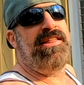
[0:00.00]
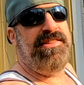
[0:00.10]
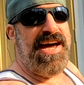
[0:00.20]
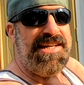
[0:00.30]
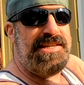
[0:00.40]

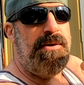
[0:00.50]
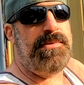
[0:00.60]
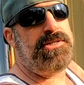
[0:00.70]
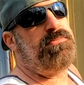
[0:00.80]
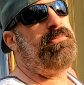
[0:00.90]
That's how
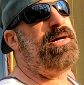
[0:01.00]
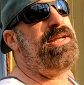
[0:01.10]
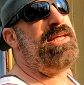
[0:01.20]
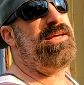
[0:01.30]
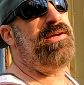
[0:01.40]
much
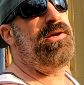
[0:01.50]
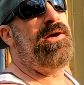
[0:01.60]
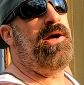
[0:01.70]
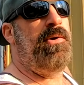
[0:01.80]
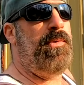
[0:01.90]
money
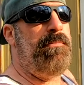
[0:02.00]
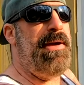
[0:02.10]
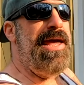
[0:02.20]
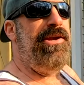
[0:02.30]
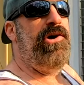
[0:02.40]
we made